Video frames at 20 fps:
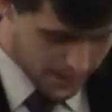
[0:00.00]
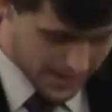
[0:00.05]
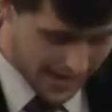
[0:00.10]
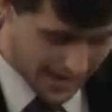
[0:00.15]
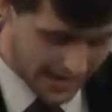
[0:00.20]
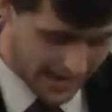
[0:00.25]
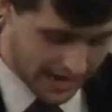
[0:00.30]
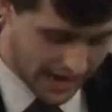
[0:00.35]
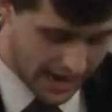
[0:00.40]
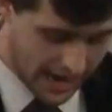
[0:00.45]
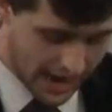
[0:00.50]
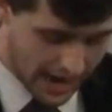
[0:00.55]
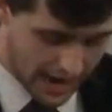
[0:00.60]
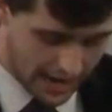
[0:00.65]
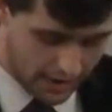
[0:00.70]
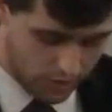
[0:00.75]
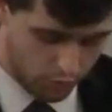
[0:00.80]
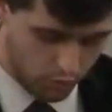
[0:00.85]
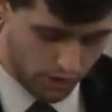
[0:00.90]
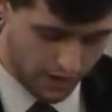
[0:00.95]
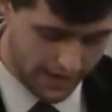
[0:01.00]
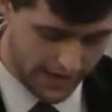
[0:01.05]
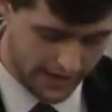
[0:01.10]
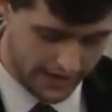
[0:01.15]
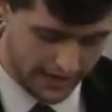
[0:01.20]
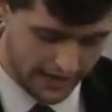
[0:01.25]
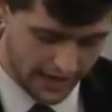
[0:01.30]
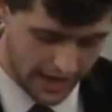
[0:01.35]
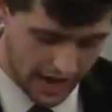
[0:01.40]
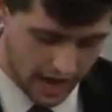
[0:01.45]
a
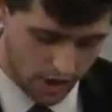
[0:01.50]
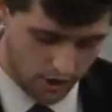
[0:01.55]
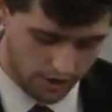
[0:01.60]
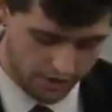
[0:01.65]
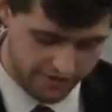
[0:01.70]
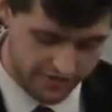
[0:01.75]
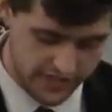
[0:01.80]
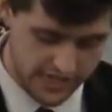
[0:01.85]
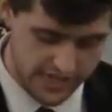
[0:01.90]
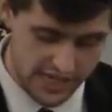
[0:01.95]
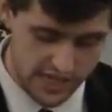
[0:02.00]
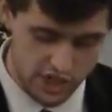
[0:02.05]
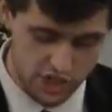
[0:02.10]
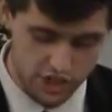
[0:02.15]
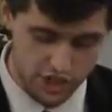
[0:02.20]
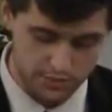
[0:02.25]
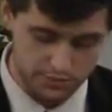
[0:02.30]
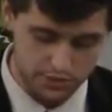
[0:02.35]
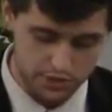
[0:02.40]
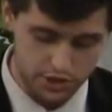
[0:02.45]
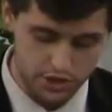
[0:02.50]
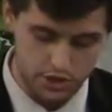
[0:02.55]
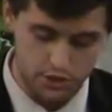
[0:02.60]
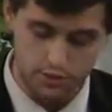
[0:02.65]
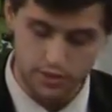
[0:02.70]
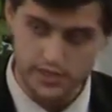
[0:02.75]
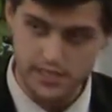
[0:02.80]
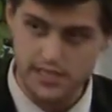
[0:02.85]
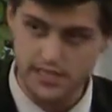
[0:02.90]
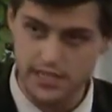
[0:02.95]
highway out of Egypt to
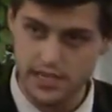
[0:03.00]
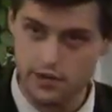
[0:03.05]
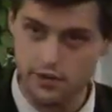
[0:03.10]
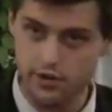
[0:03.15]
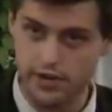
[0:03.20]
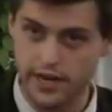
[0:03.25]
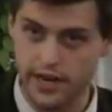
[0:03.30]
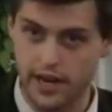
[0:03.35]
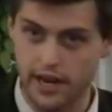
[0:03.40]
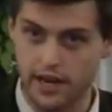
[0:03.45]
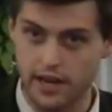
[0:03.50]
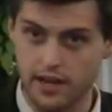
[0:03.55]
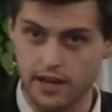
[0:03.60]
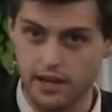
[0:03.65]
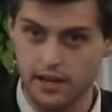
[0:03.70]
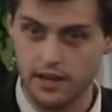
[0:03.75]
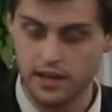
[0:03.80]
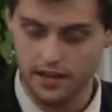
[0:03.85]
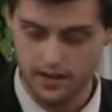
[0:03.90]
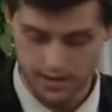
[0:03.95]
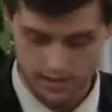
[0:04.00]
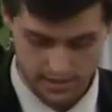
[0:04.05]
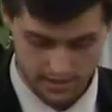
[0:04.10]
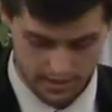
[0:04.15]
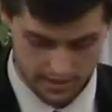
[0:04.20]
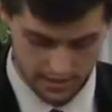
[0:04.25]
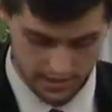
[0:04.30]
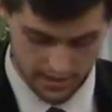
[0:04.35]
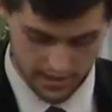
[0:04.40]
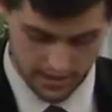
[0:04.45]
Assyria,
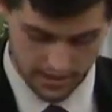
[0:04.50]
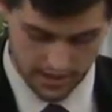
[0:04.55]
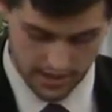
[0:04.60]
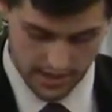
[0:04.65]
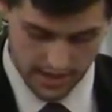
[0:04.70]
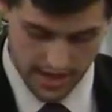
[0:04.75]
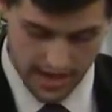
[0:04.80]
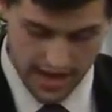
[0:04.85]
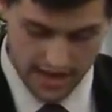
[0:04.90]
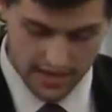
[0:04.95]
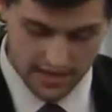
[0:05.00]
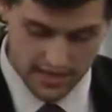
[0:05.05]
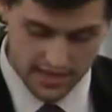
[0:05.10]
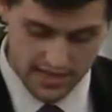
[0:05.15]
and the